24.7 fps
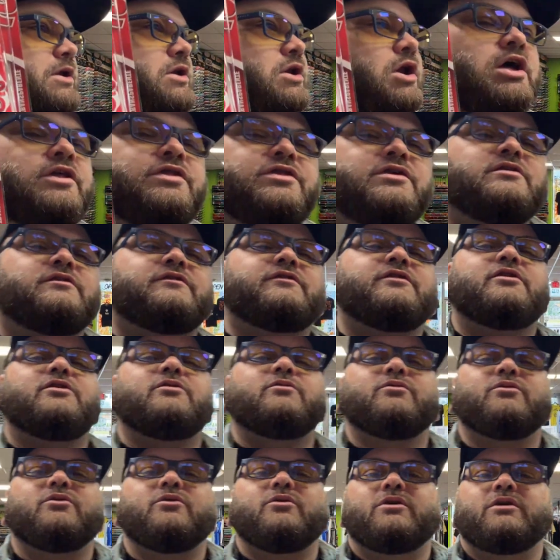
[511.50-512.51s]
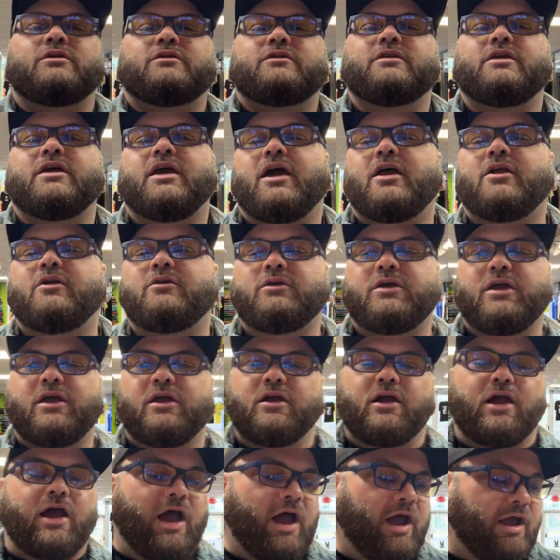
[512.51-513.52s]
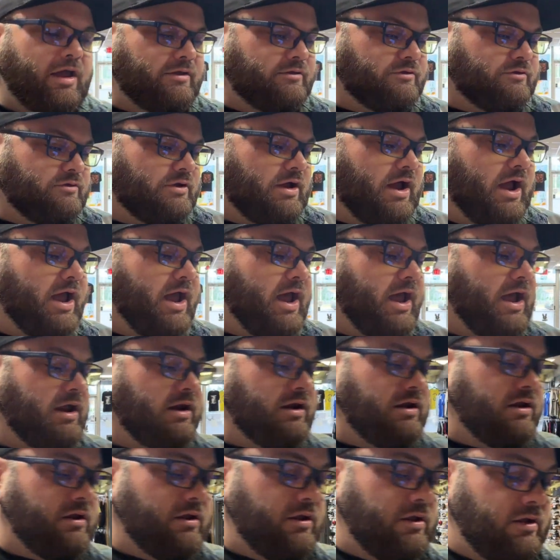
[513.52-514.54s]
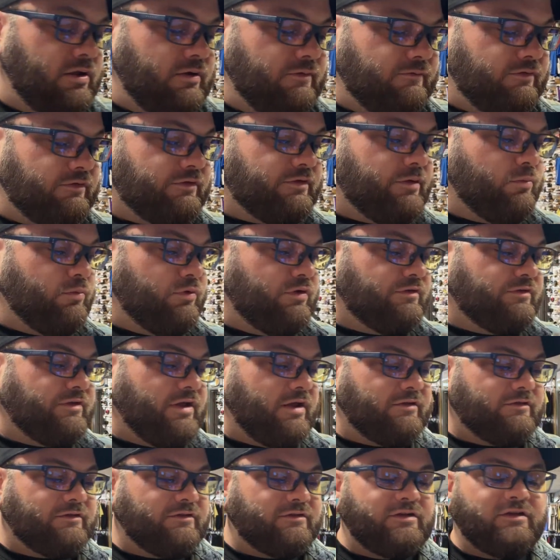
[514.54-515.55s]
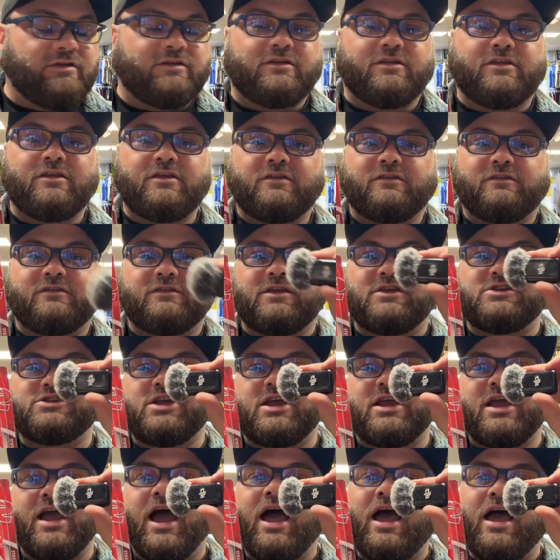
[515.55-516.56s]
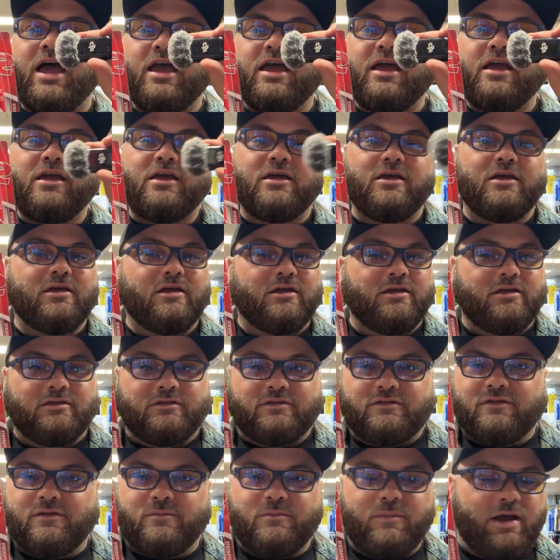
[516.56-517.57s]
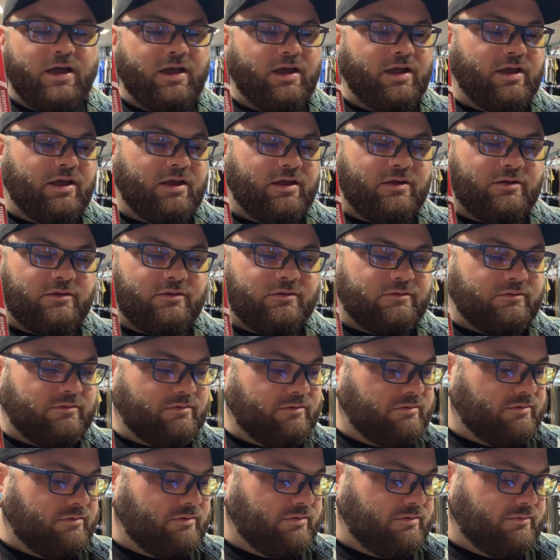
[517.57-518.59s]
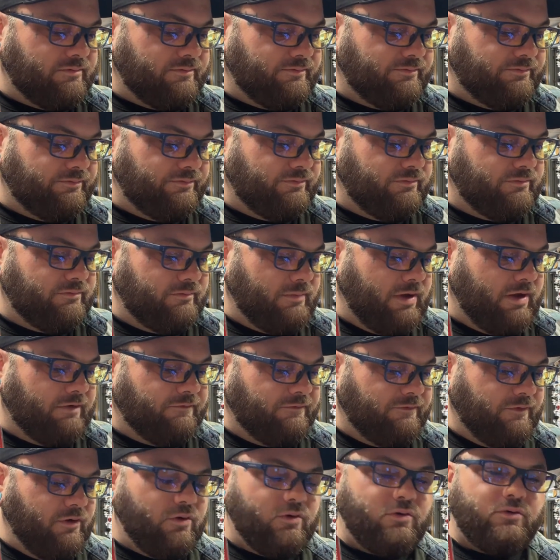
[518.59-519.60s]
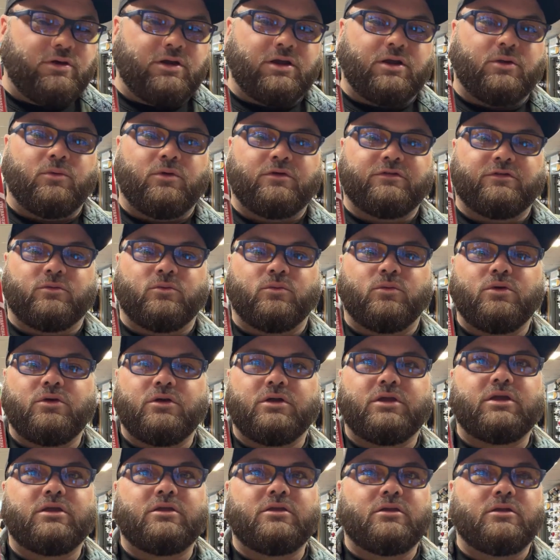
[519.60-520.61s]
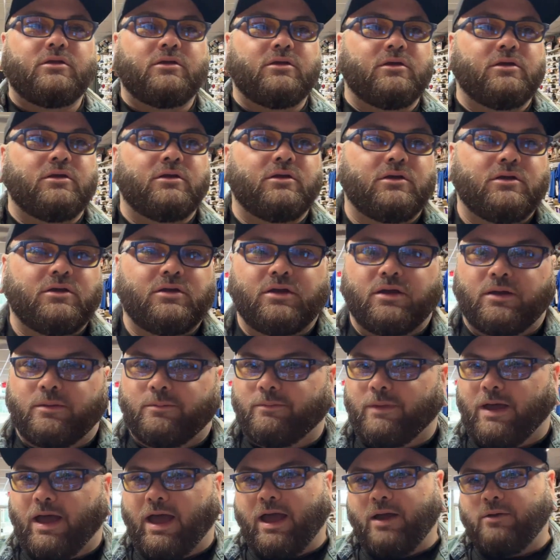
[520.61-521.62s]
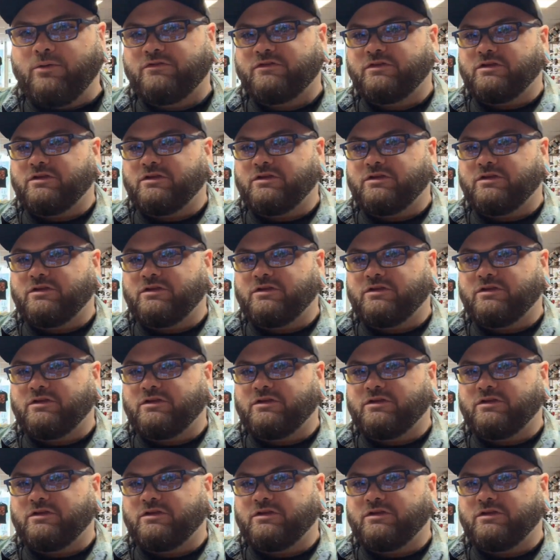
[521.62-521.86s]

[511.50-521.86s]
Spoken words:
Nothing's gonna ruin it today. I don't care. Dude, I had, for some reason, I synced this DJI to my phone and it wasn't working. I was